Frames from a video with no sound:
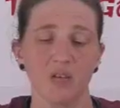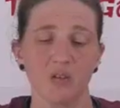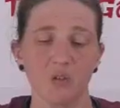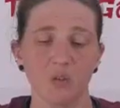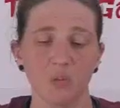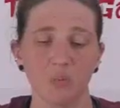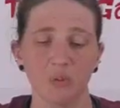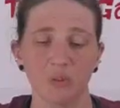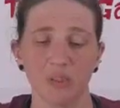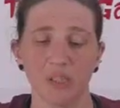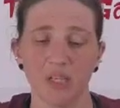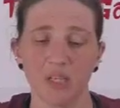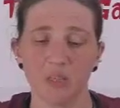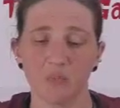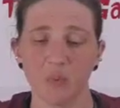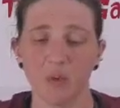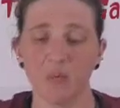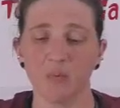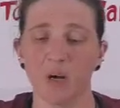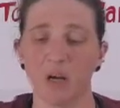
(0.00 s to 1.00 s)
So please
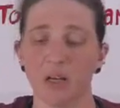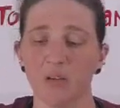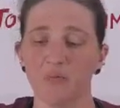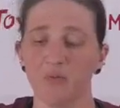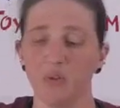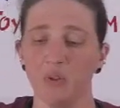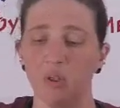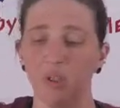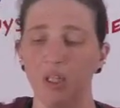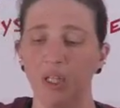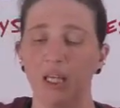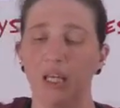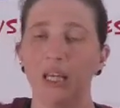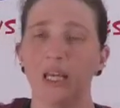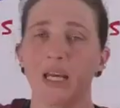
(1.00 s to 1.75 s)
be mindful.